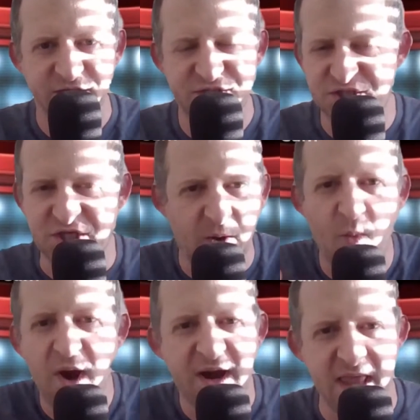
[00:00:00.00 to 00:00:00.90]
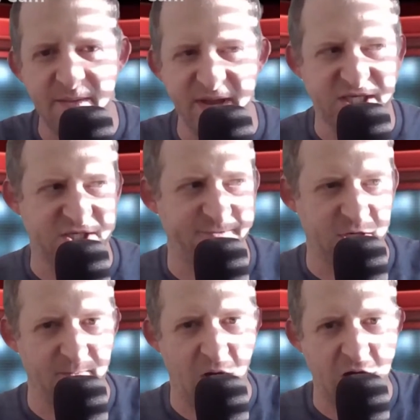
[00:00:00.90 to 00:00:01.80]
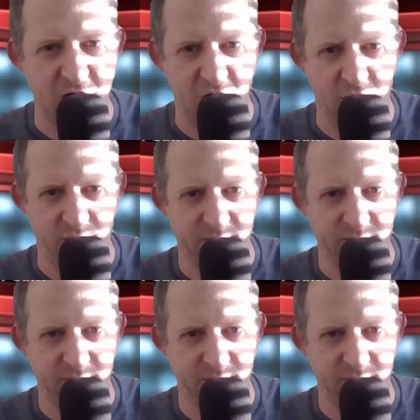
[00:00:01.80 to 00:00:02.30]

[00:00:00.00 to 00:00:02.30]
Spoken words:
somewhere in the midst of tomorrow,